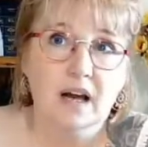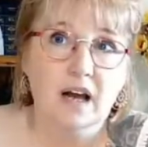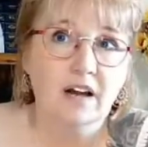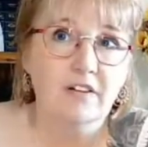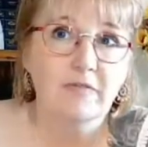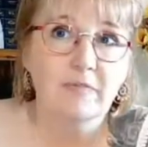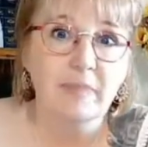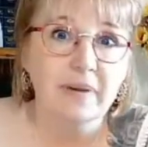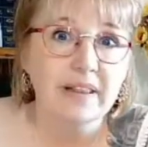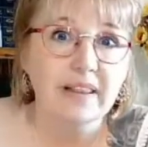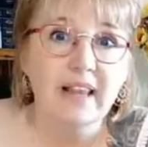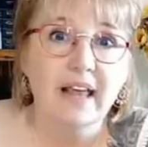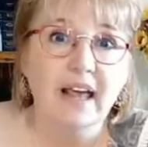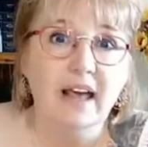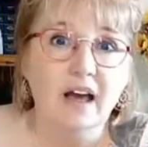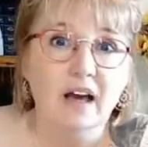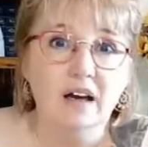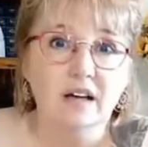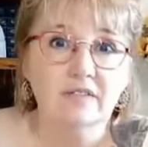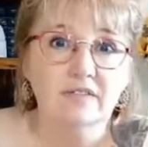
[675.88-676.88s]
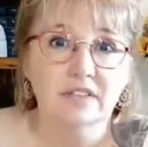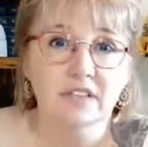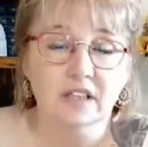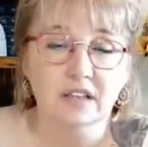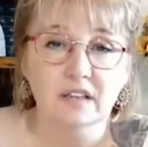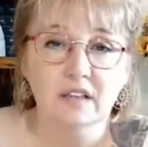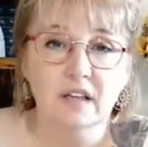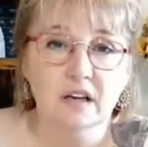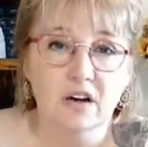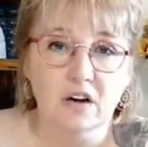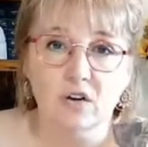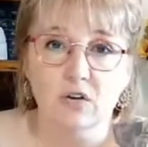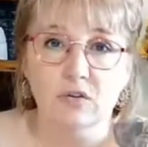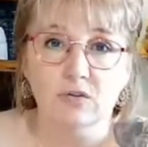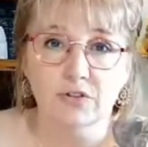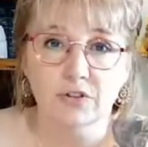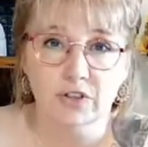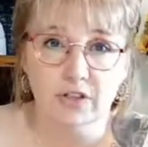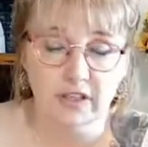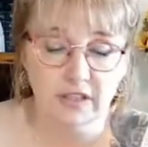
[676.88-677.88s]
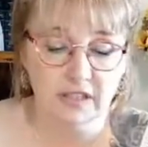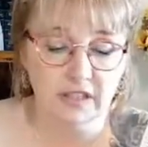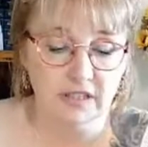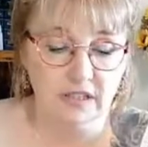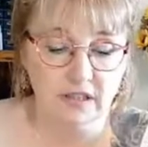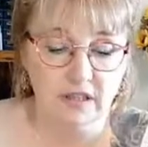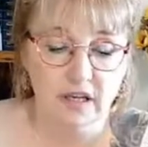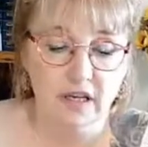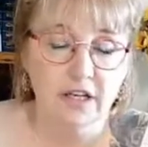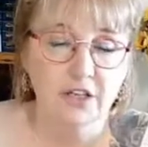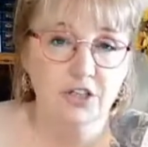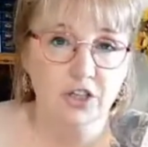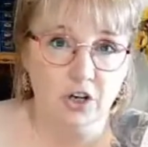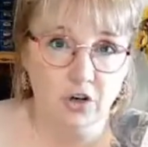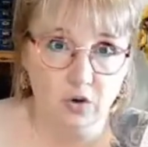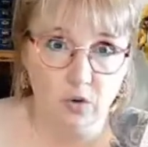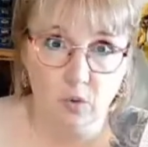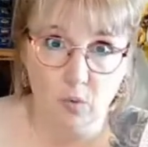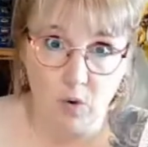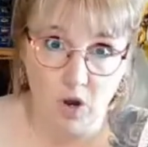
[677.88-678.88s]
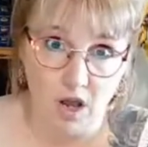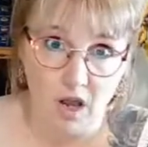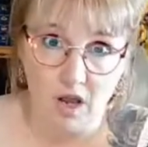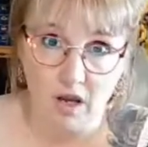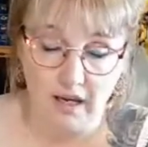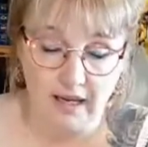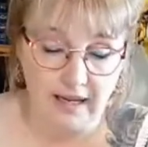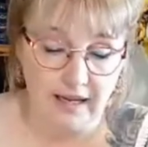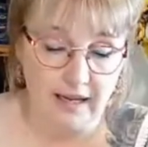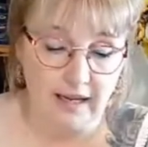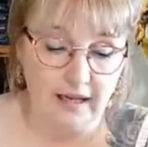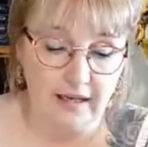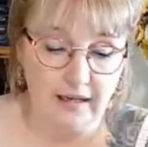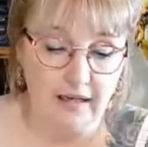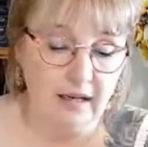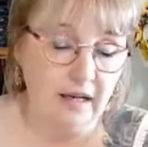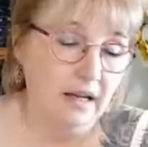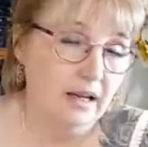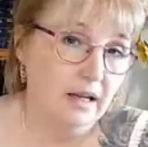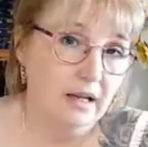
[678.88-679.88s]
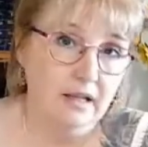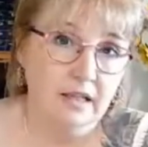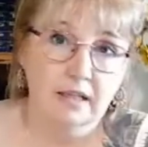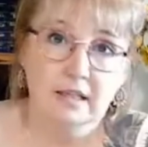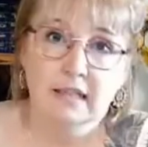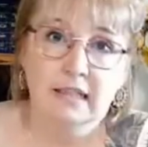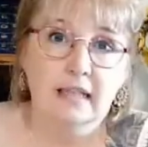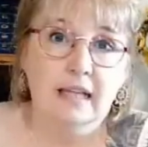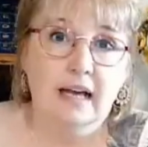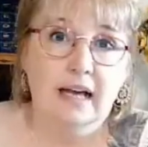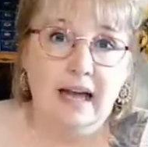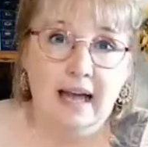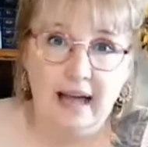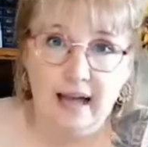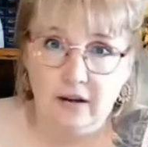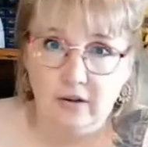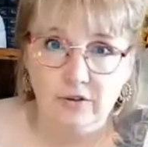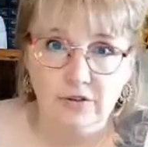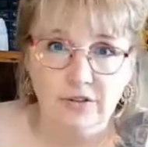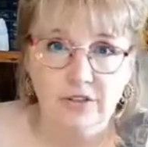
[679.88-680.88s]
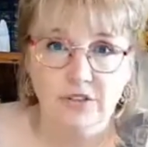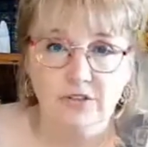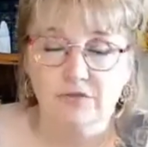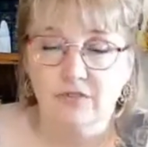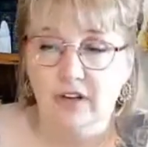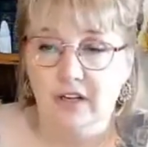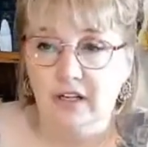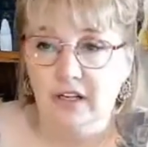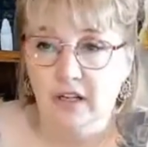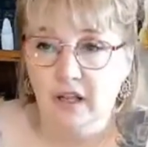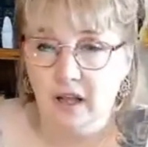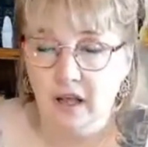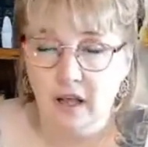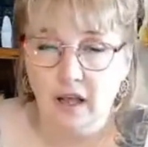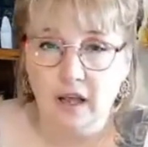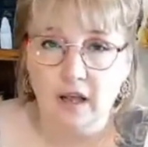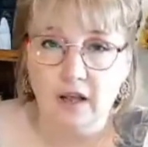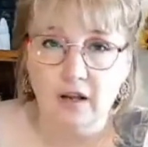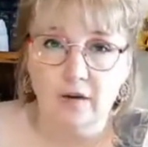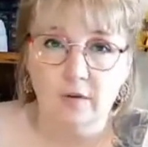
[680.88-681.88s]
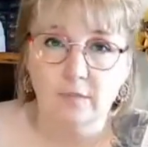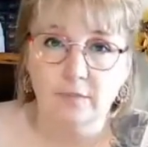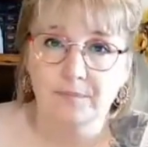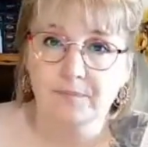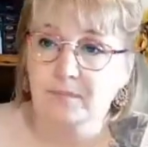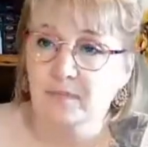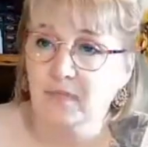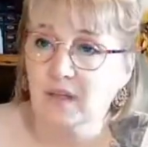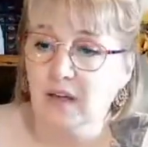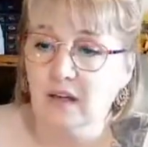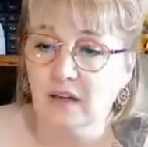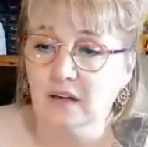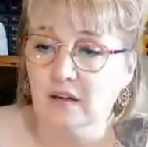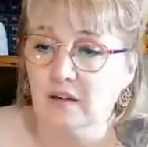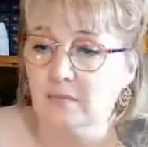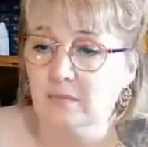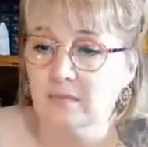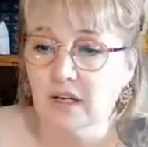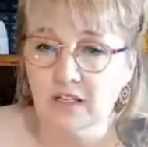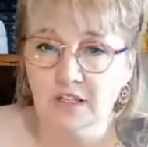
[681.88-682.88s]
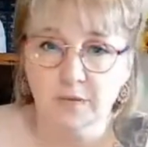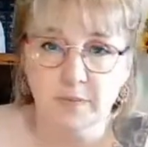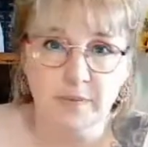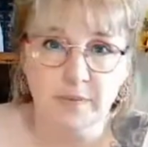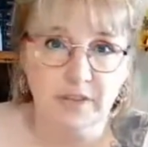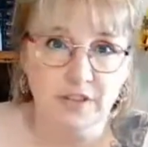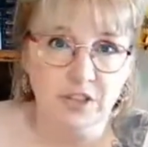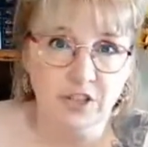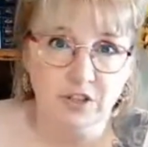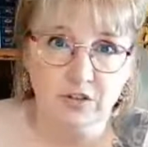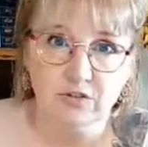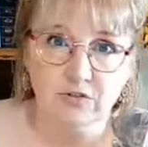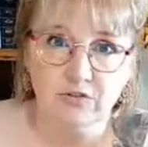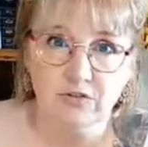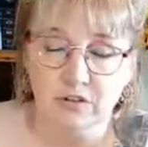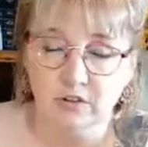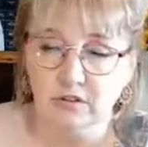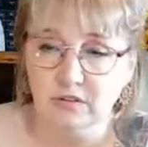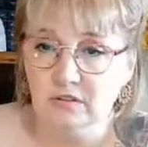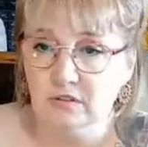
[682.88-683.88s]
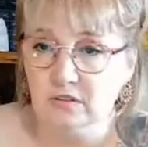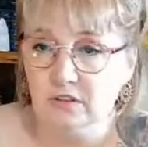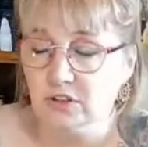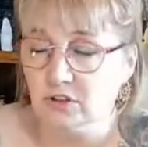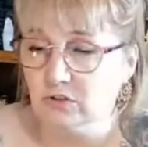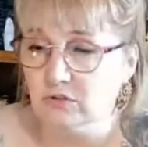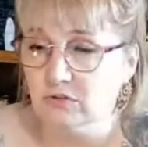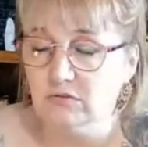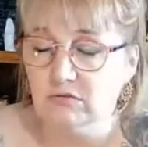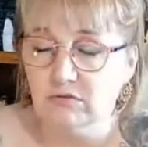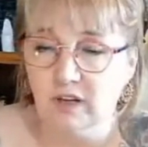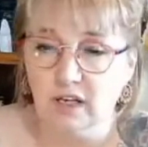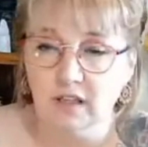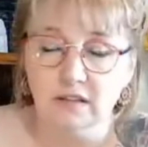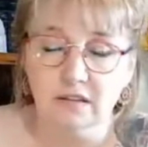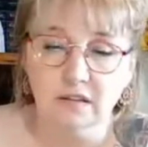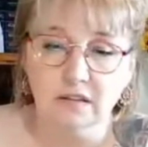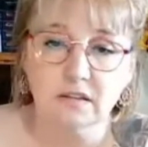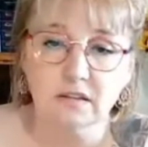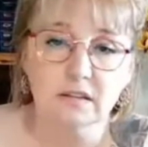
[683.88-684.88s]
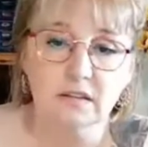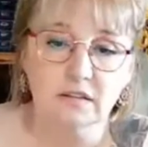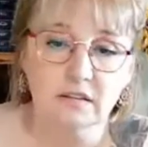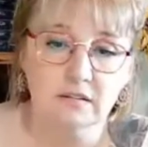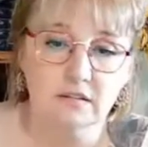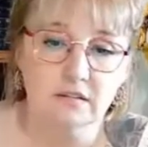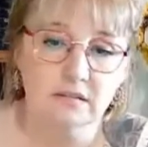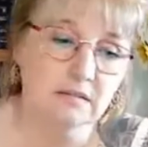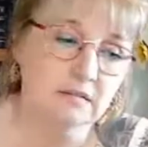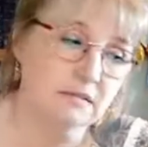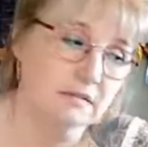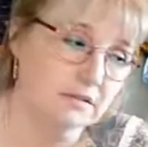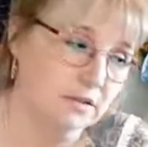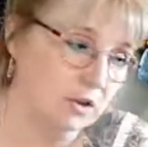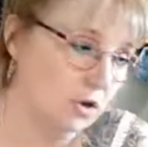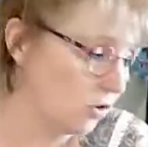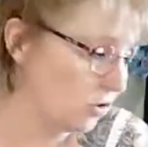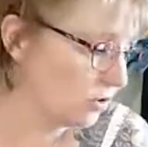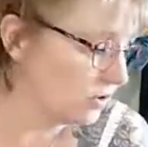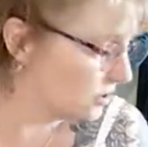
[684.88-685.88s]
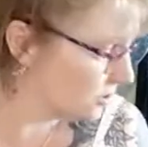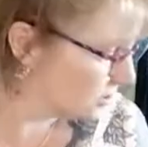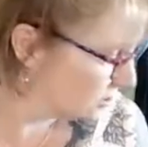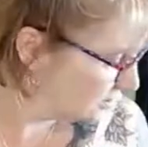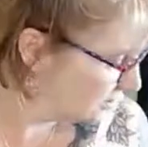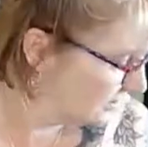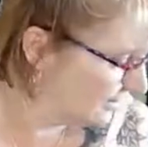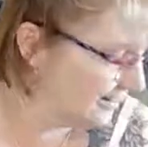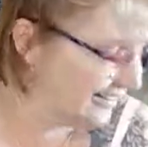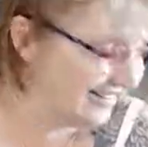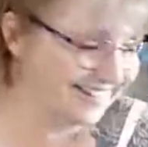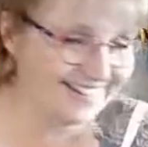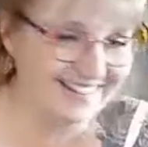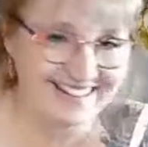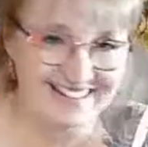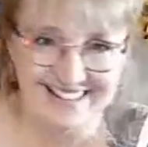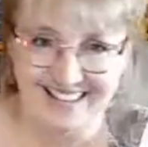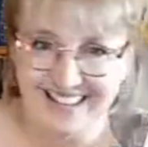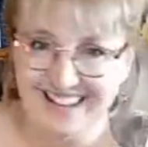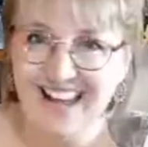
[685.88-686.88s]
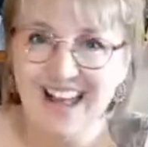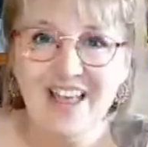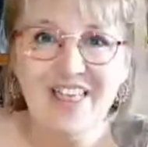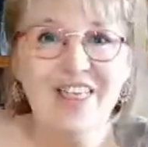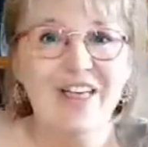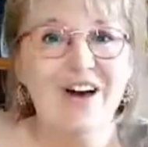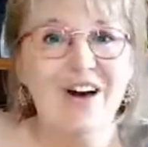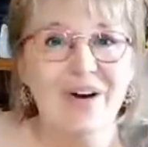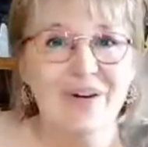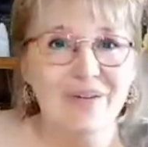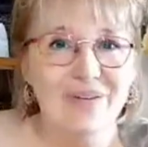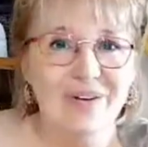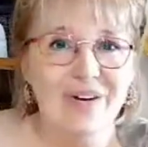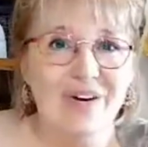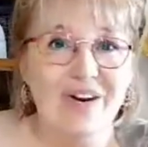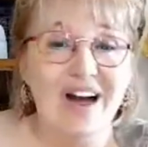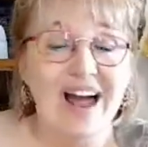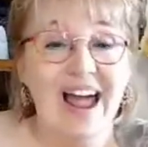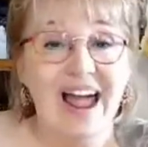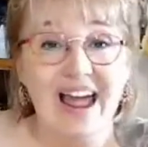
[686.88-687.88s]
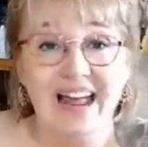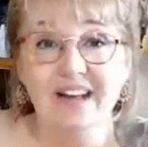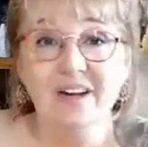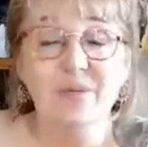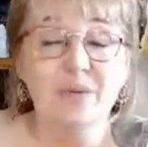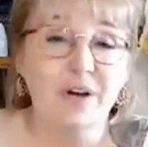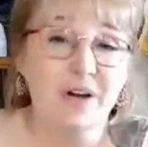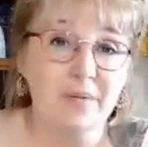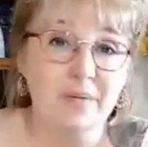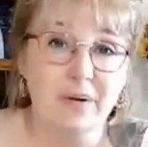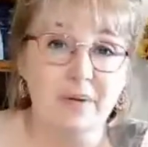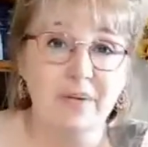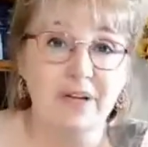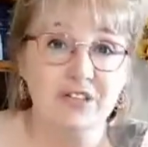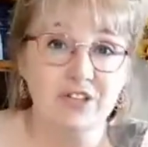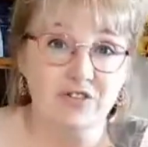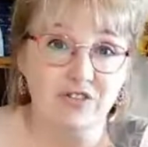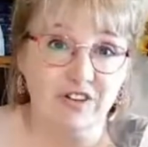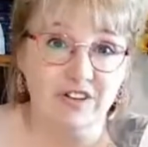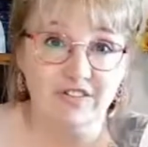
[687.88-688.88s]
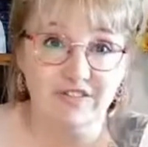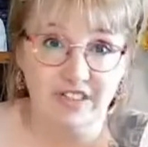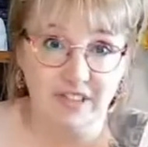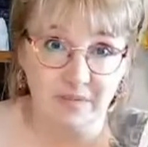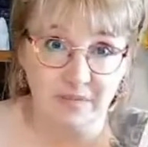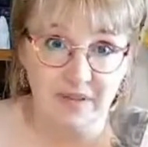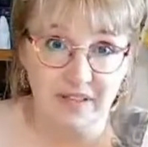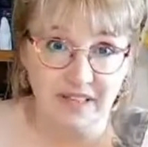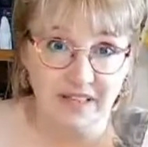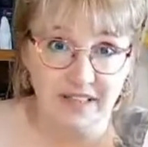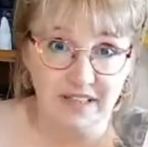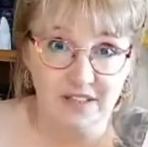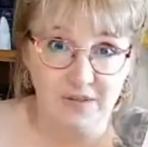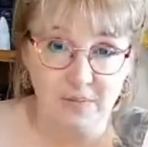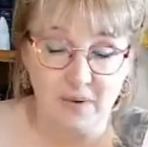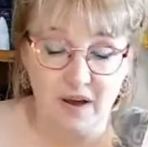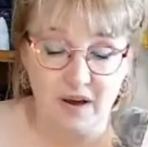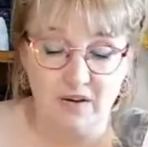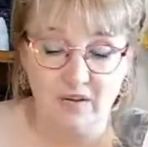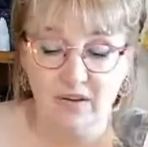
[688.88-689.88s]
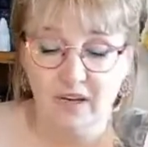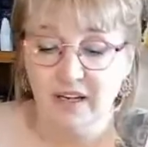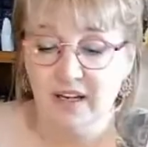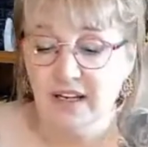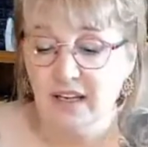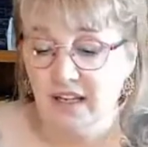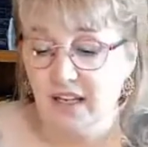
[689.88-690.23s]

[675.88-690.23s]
I've been there. I've done the whole trying to juggle work and a house, running home, husband, children, school runs, dogs, the whole lot, and work my witchcraft in with it as well.